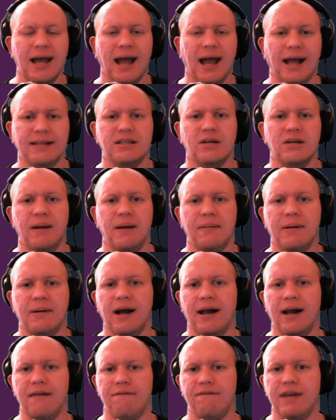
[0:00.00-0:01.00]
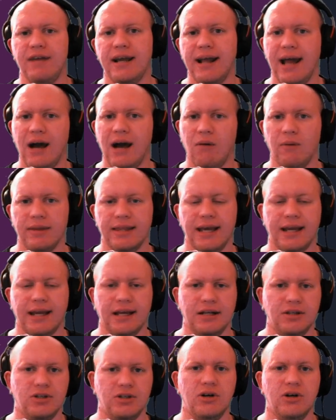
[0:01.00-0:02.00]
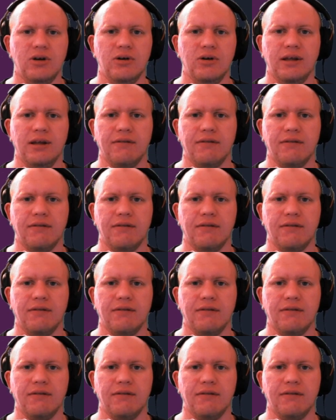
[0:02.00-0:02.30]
until people kind of figured out what they can do.